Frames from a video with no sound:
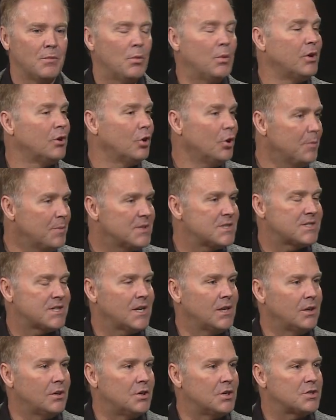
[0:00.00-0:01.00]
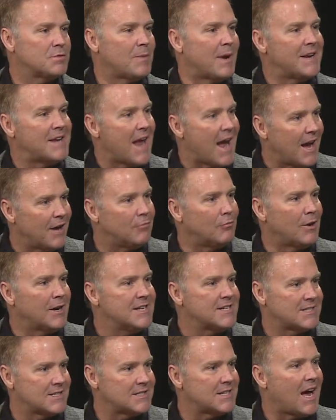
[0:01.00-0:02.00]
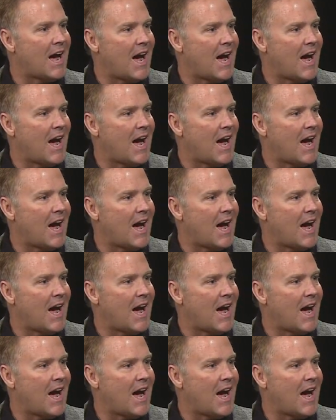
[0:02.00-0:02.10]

But we grew up in St. Louis. My dad raced as a